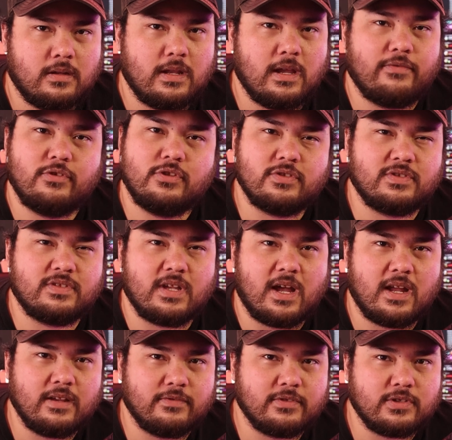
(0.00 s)
Now, if you're just
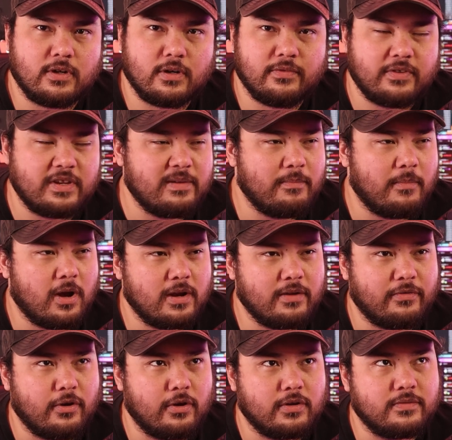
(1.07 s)
starting photography, you might
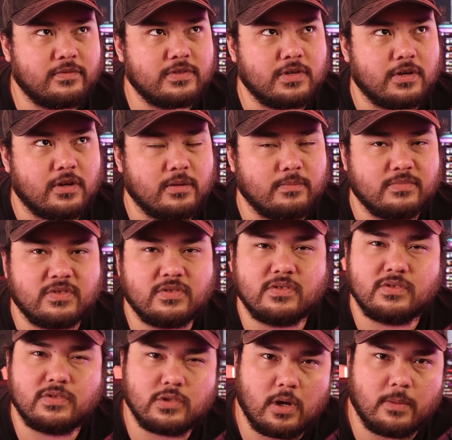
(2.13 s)
have heard of the terms
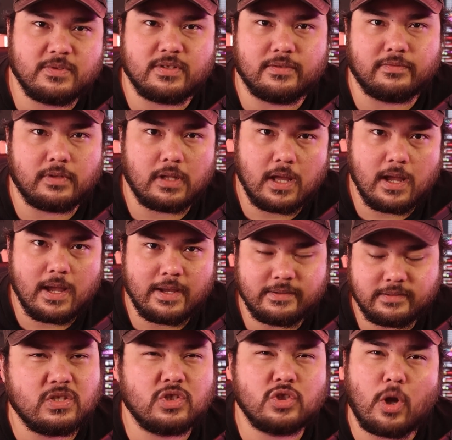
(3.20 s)
stops of
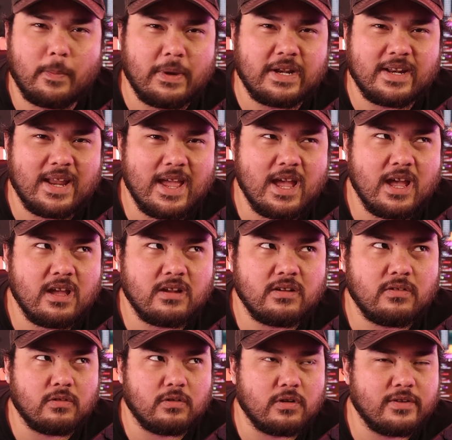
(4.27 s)
light, stopping
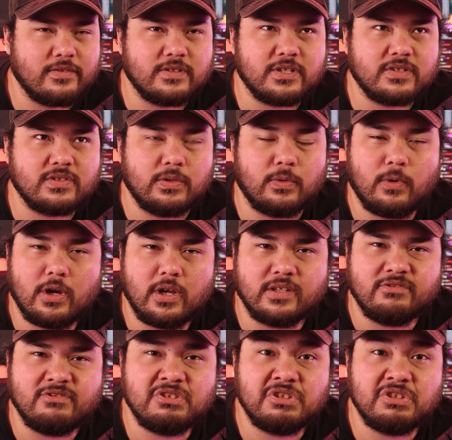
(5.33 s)
down, or even just the word